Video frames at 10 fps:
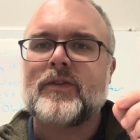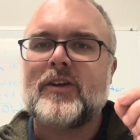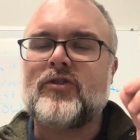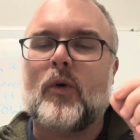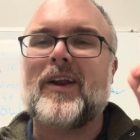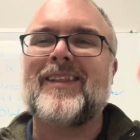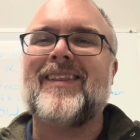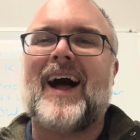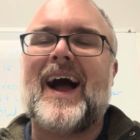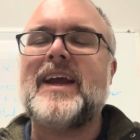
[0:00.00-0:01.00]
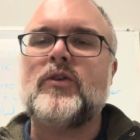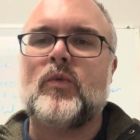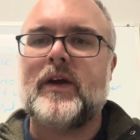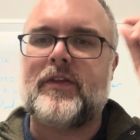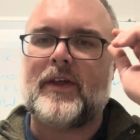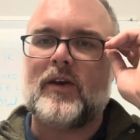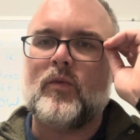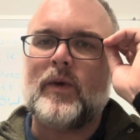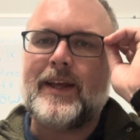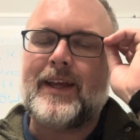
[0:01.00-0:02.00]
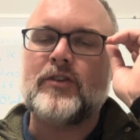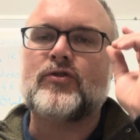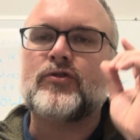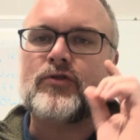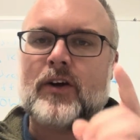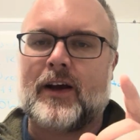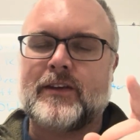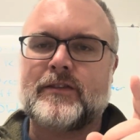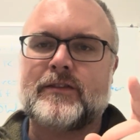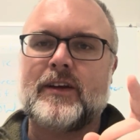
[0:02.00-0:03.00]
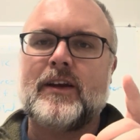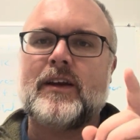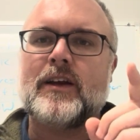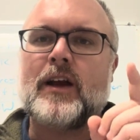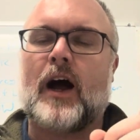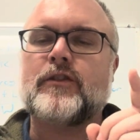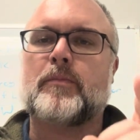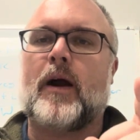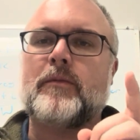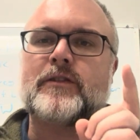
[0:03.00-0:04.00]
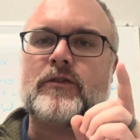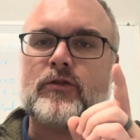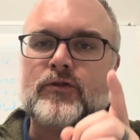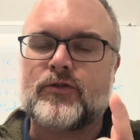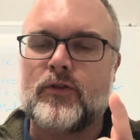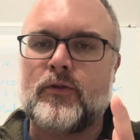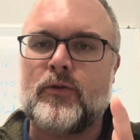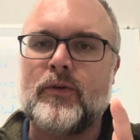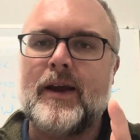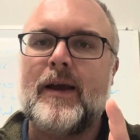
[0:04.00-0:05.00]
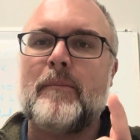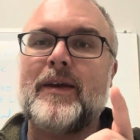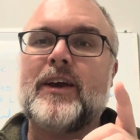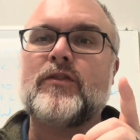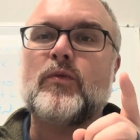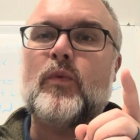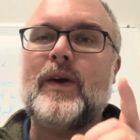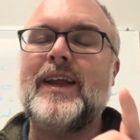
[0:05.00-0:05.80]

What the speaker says: don't align with it, we can trust God's promises are true because we